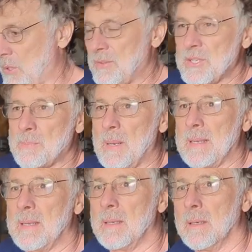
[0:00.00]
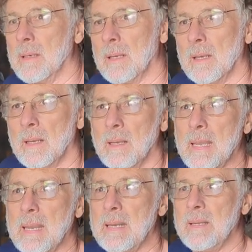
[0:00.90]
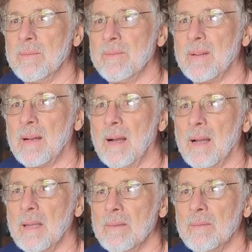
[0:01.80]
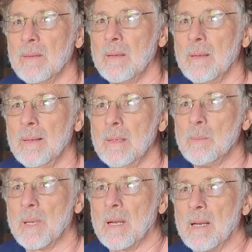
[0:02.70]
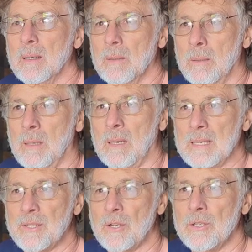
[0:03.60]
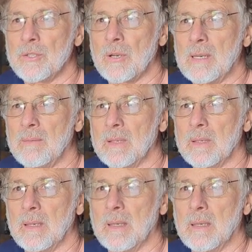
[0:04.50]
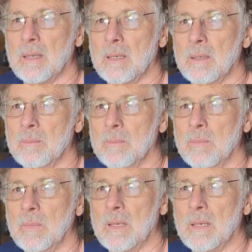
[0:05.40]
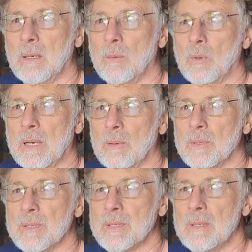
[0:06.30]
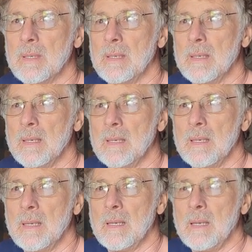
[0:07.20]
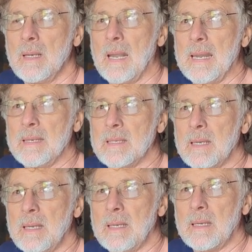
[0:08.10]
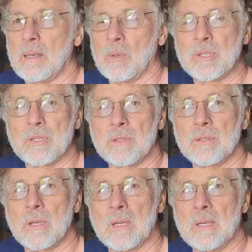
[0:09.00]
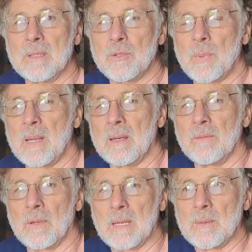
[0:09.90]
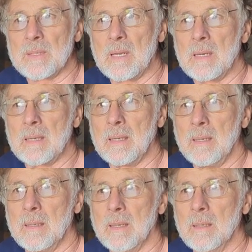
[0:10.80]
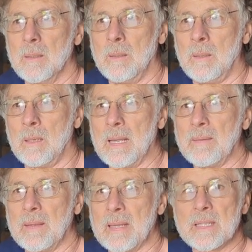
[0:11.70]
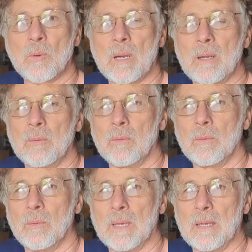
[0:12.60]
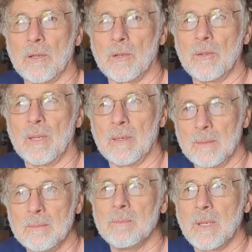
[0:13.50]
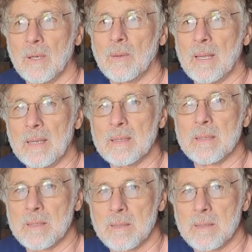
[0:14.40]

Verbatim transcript: bought this bike in 85, but I started traveling when I was 18. I went to Japan for Kawasaki. And then that's where I really learned that, you know, hey,